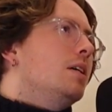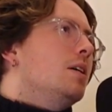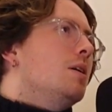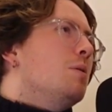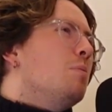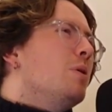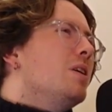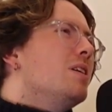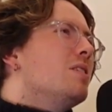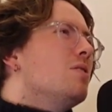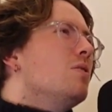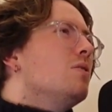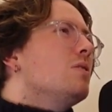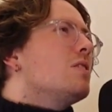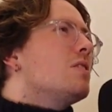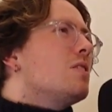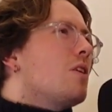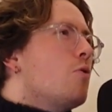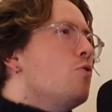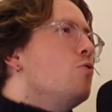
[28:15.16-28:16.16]
it's not
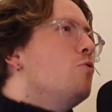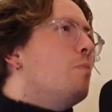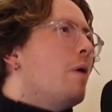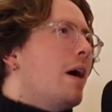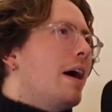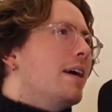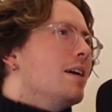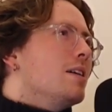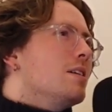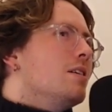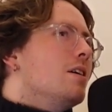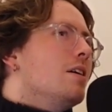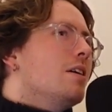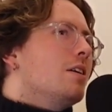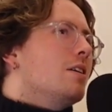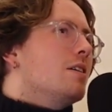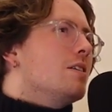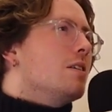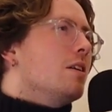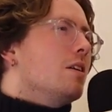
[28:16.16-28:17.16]
so bad
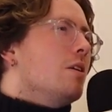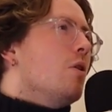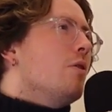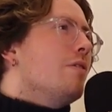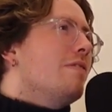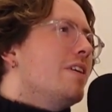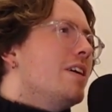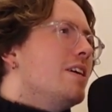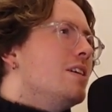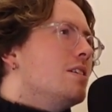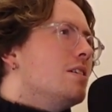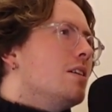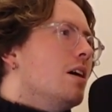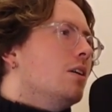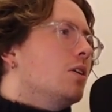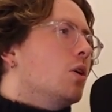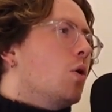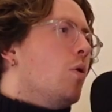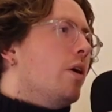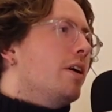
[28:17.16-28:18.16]
because a lot of it is done
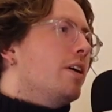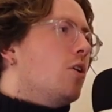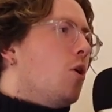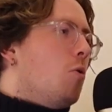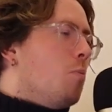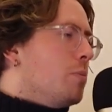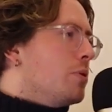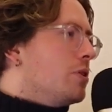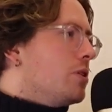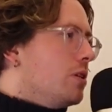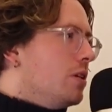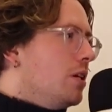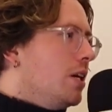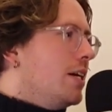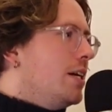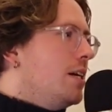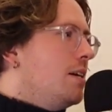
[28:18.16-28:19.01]
quite competently.